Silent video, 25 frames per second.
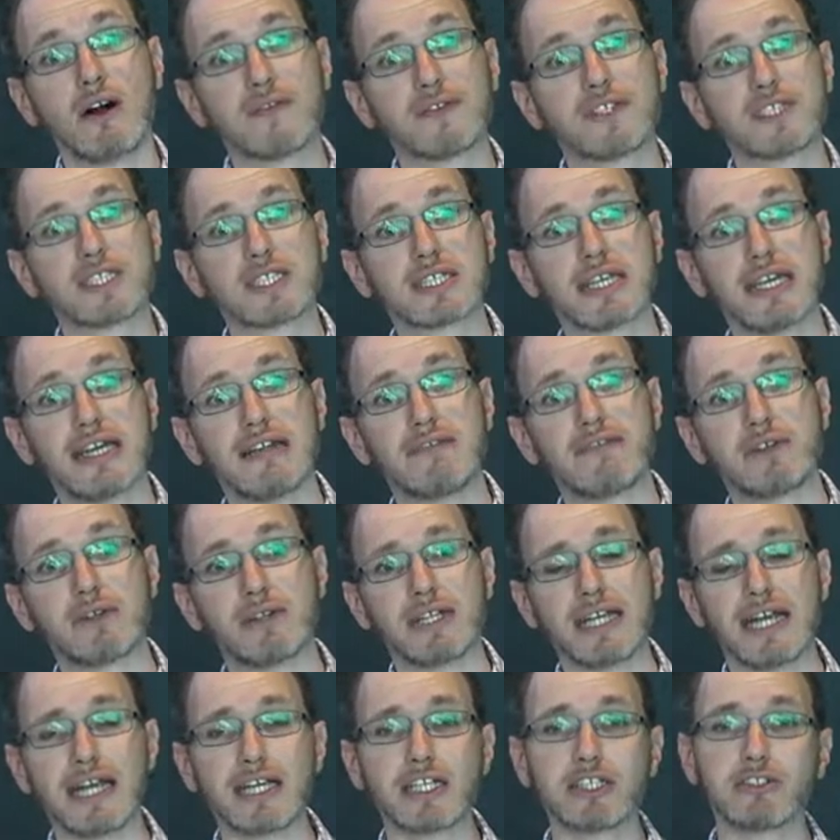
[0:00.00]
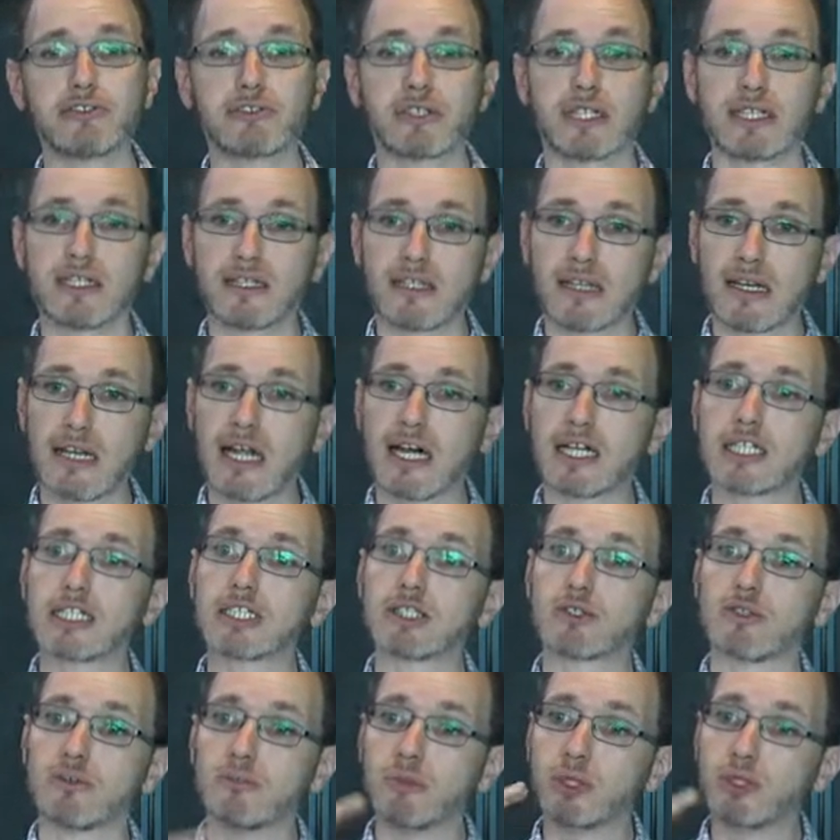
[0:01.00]
of the scan very accurately. The
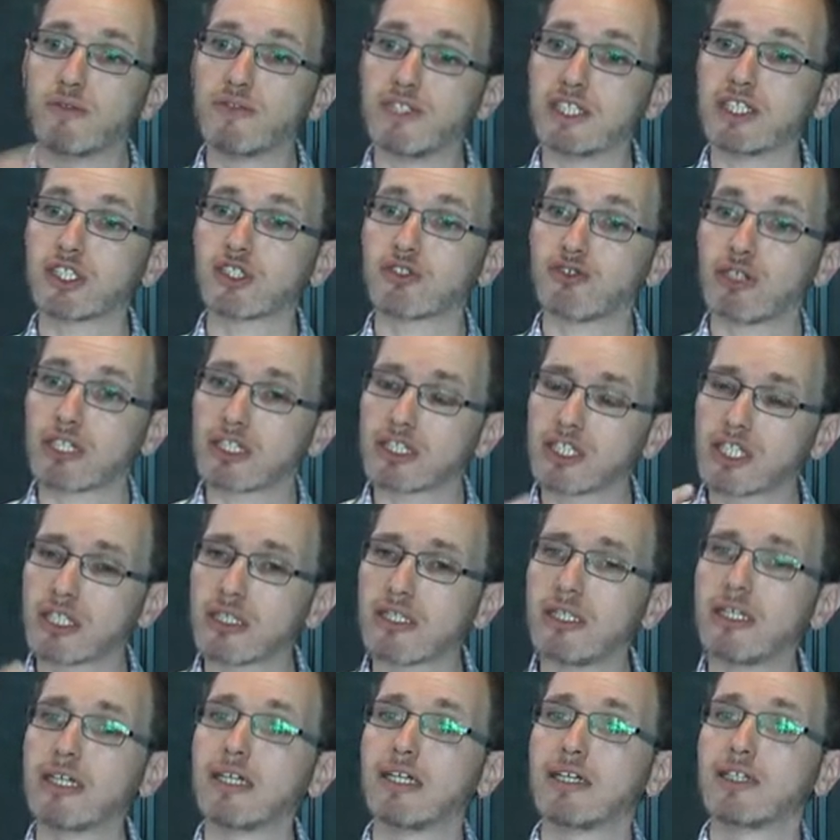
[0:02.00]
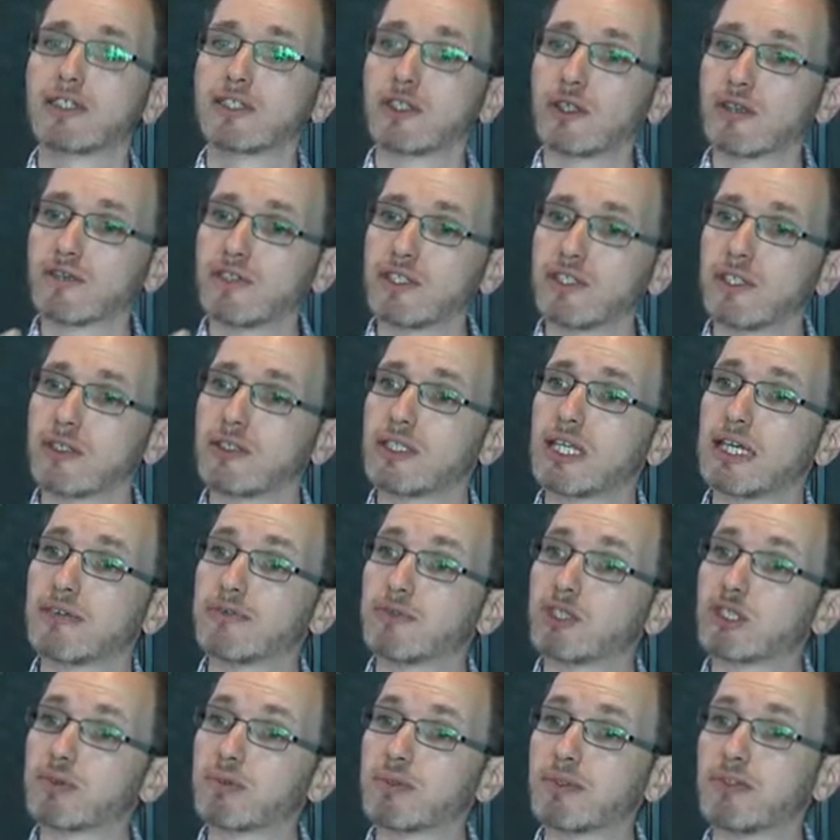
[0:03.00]
lungs are a moving structure, so if you don't
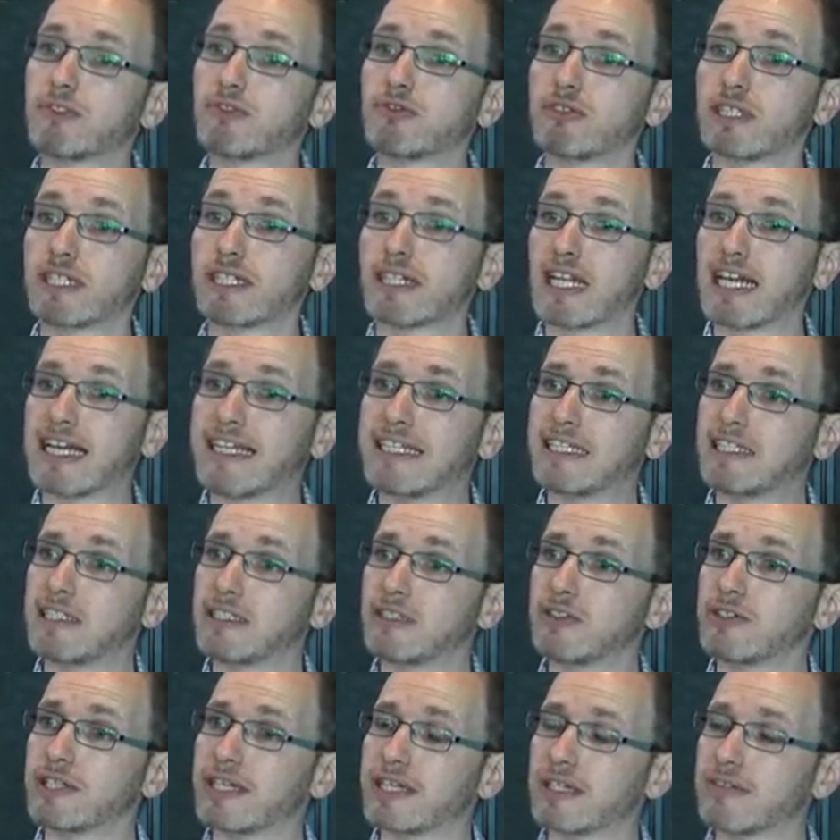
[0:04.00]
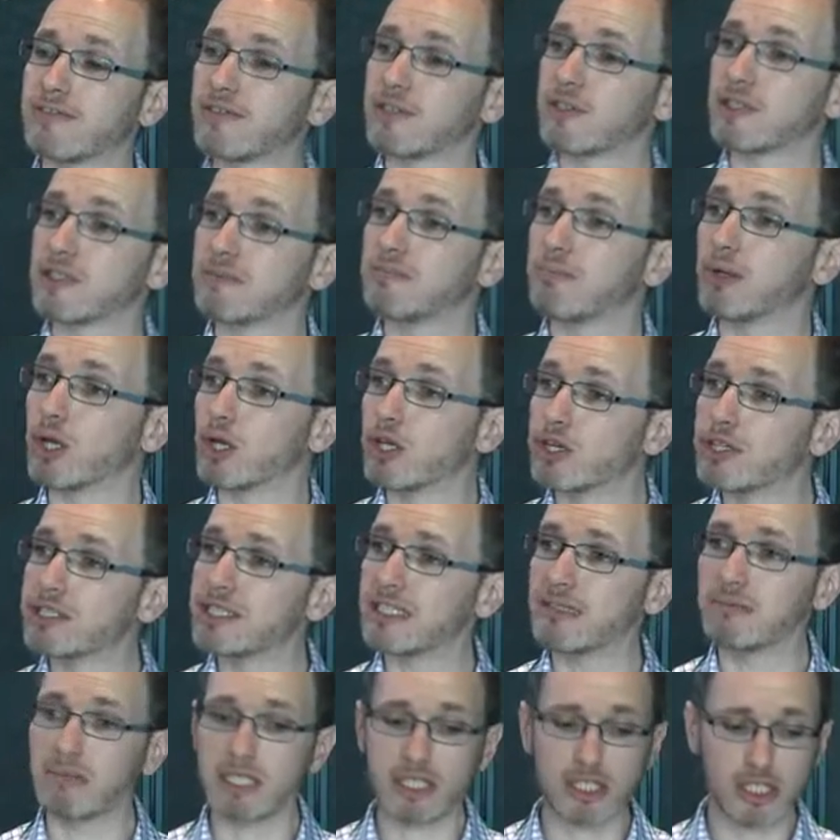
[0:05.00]
have respiratory gating, you get a very
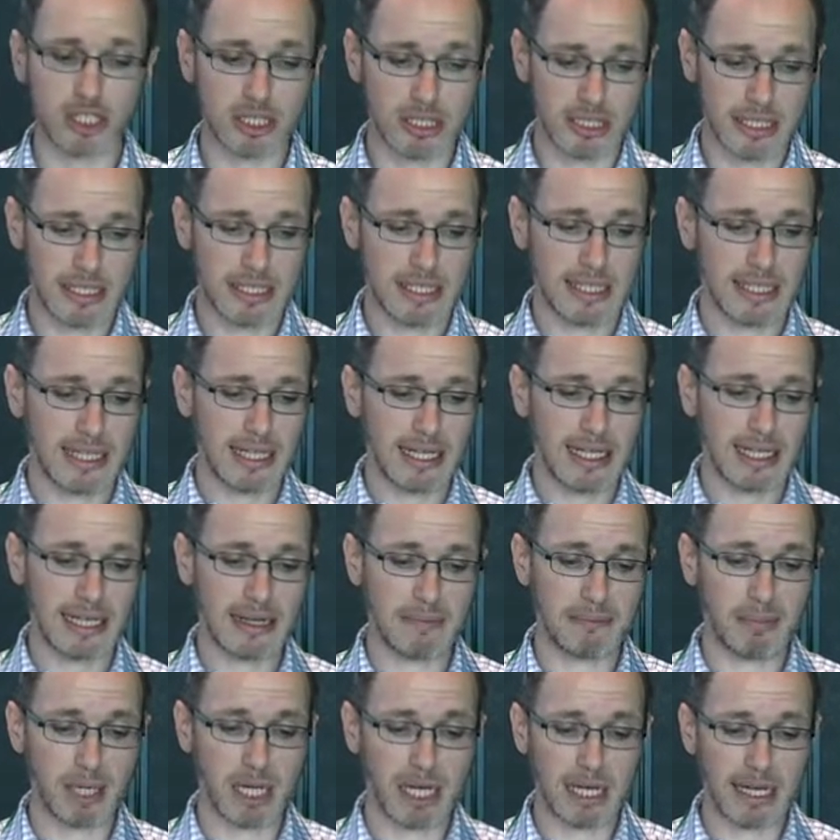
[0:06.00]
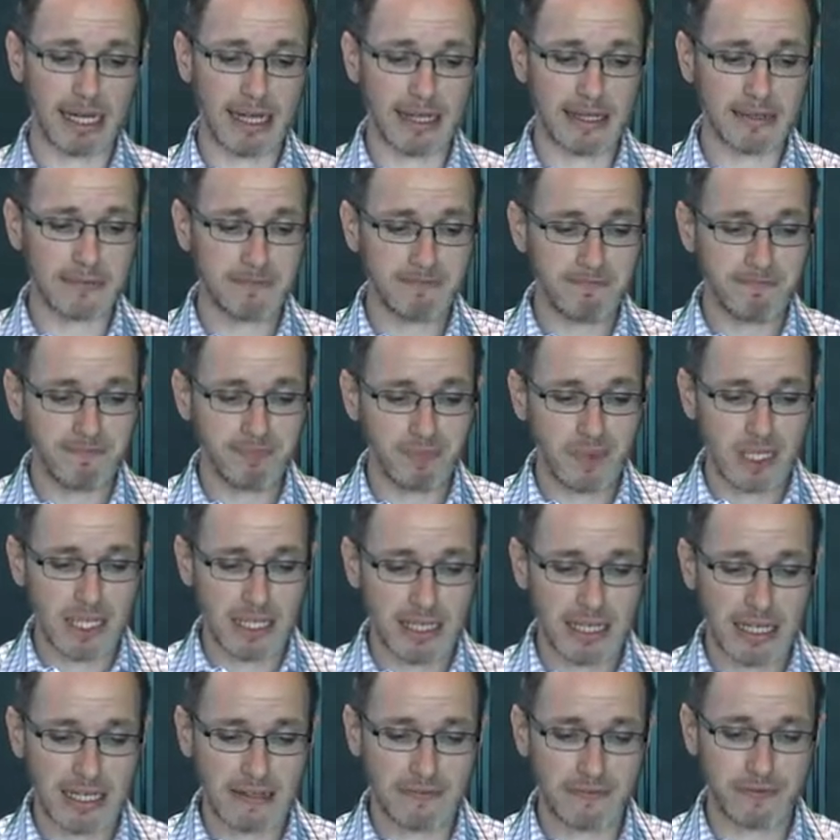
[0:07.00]
blurred image uh, by
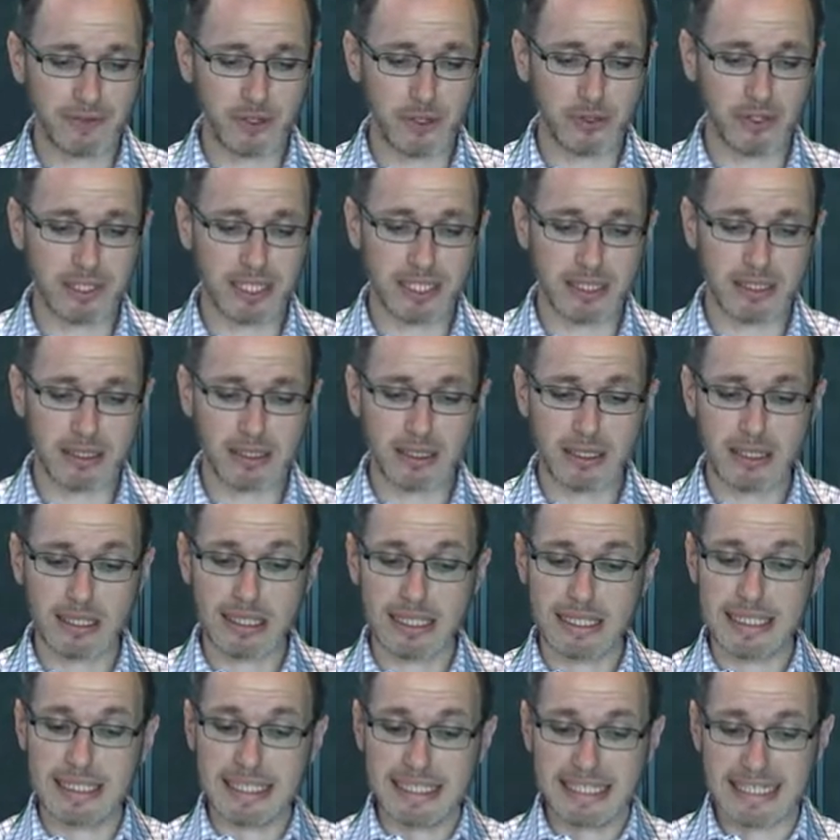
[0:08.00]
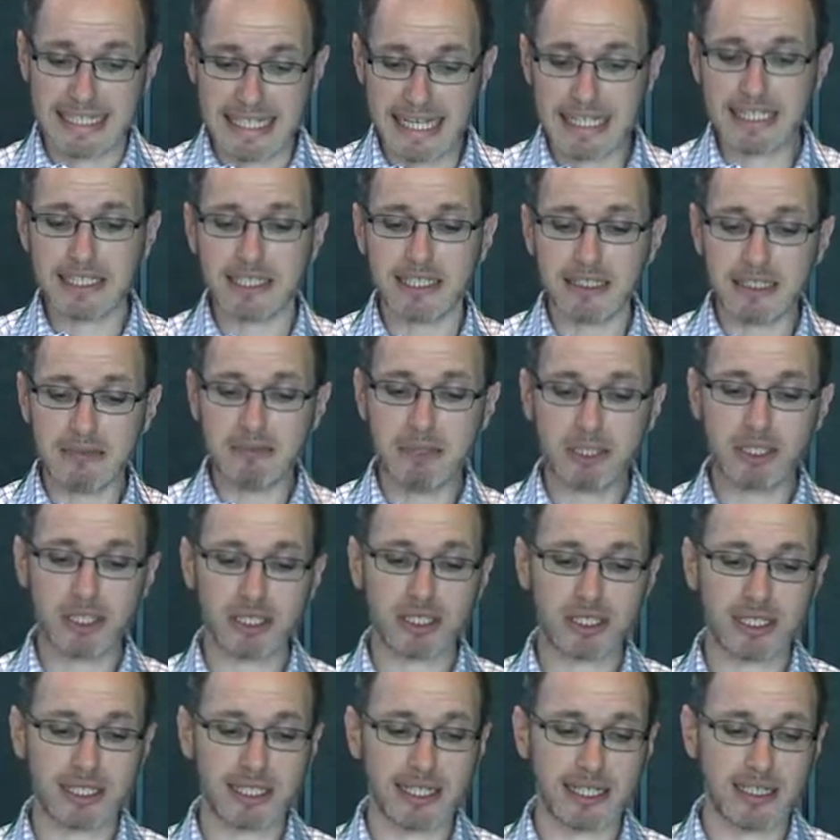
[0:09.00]
uh, fusing gated
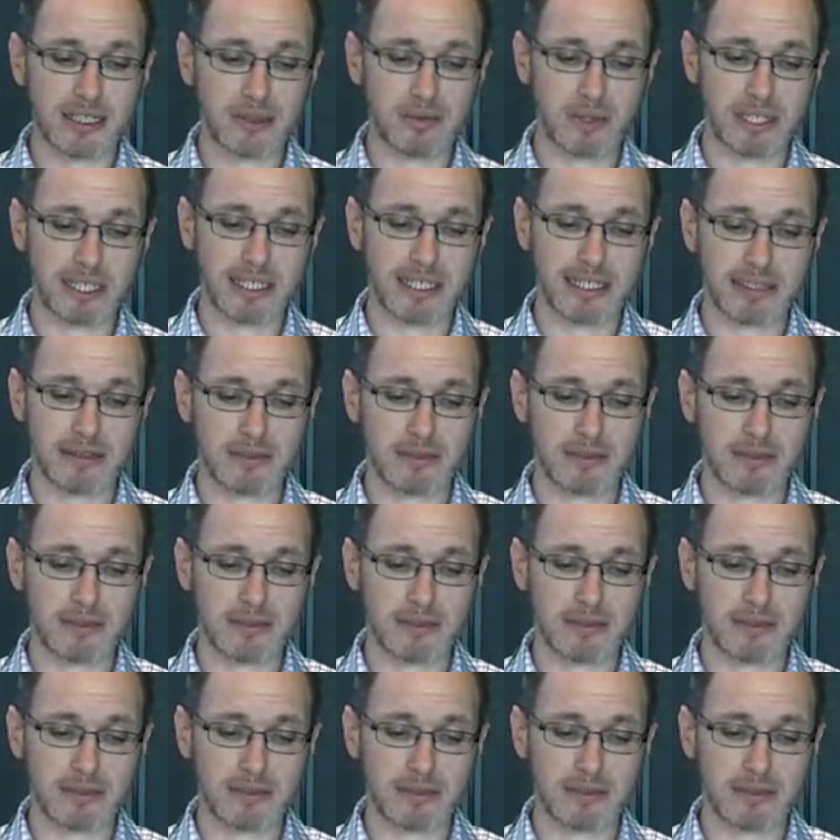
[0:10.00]
images together. We